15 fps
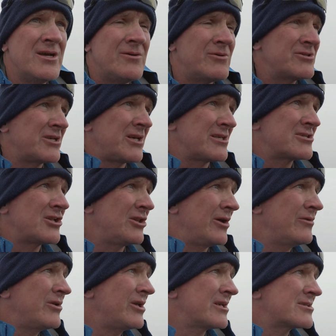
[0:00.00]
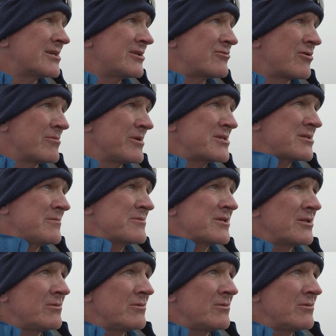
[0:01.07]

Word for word: Once it gets cloudy, et cetera, the mist comes in,